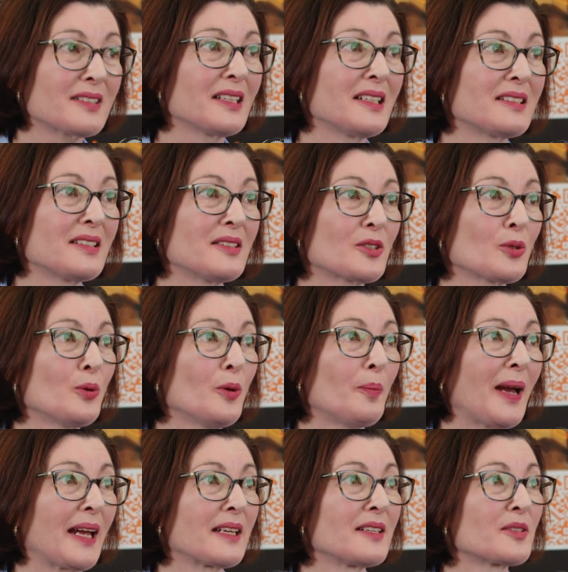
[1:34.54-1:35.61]
ceases to
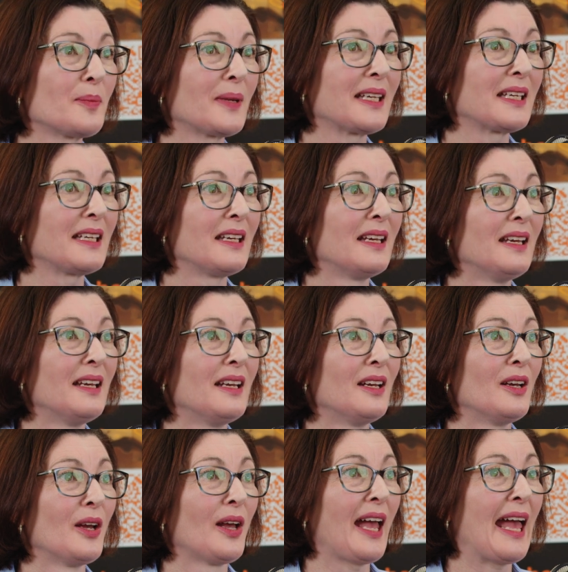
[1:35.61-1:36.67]
amaze me
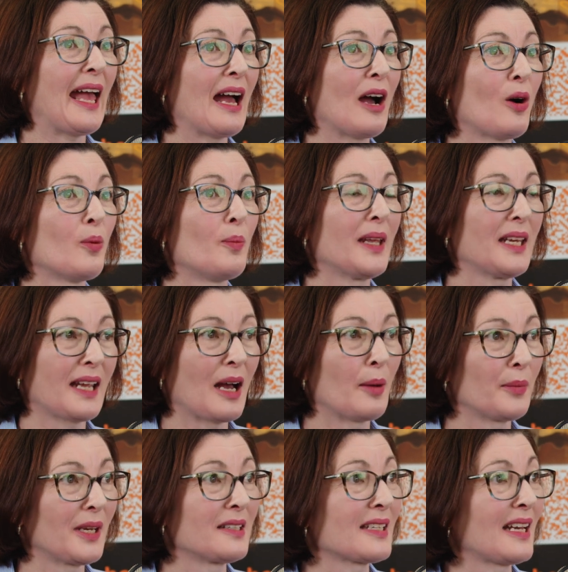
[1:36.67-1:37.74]
how many
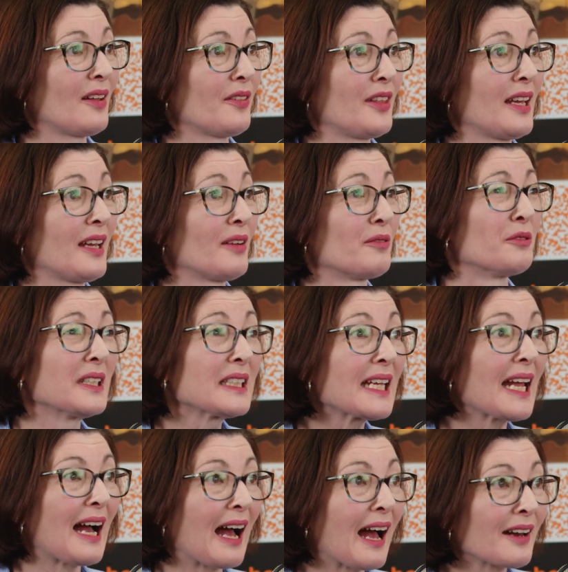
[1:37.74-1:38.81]
companies out there
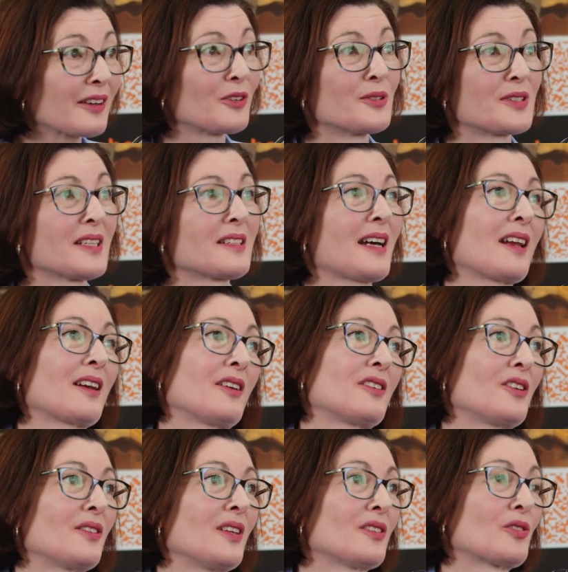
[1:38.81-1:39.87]
really aren't using data
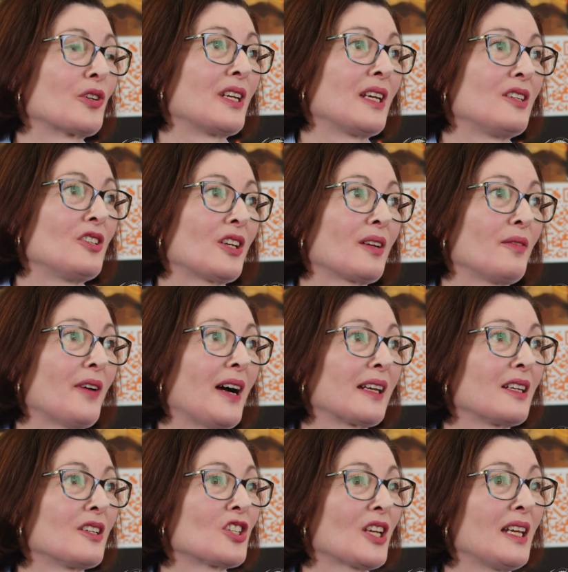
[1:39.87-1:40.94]
to their strategic advantage.